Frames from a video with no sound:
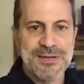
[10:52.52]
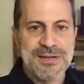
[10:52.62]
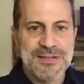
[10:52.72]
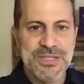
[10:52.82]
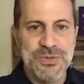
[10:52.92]

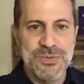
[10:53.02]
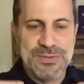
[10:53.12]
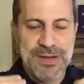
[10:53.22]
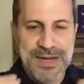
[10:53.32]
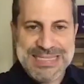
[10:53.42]
to
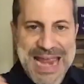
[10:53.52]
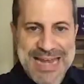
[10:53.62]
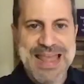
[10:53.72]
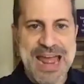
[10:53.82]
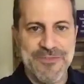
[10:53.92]

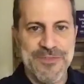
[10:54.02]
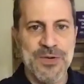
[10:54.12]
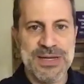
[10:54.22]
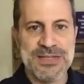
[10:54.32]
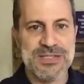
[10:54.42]
attain that
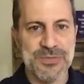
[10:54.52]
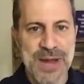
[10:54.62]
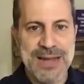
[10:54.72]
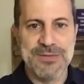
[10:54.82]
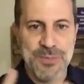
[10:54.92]
focus, right?